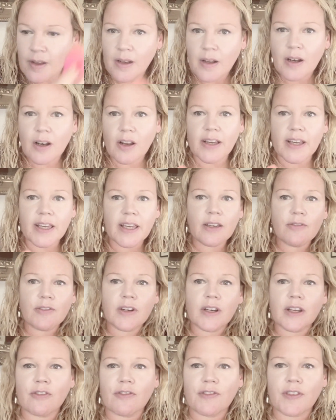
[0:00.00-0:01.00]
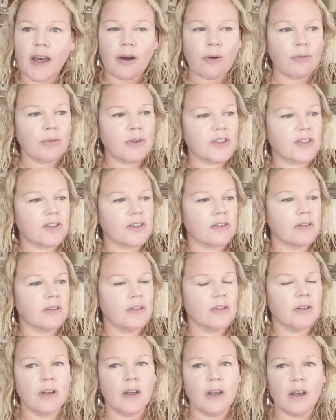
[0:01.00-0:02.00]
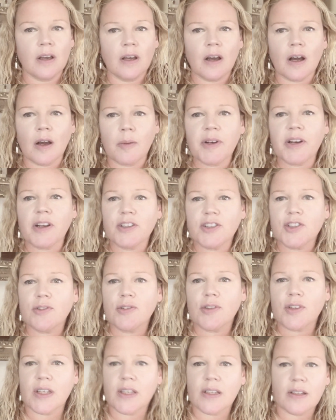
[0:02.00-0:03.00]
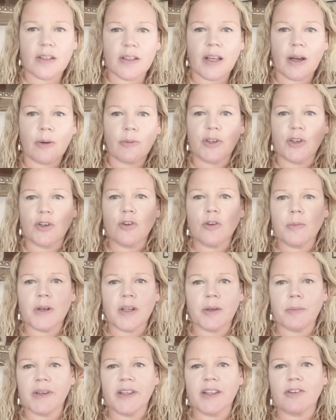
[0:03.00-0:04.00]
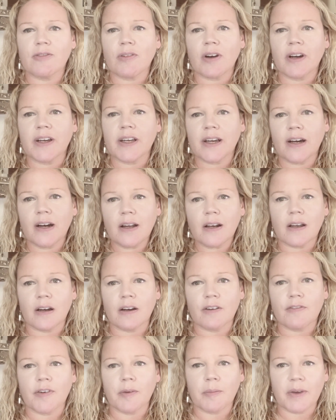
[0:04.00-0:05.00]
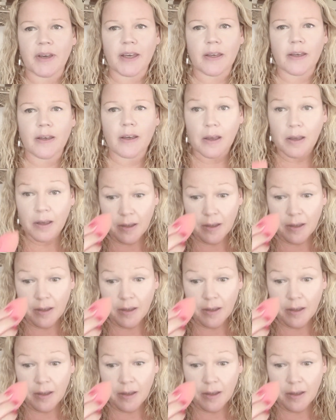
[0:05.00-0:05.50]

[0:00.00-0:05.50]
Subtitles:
Like, even if that was, I mean, I do think that that would normally be the right colour for me.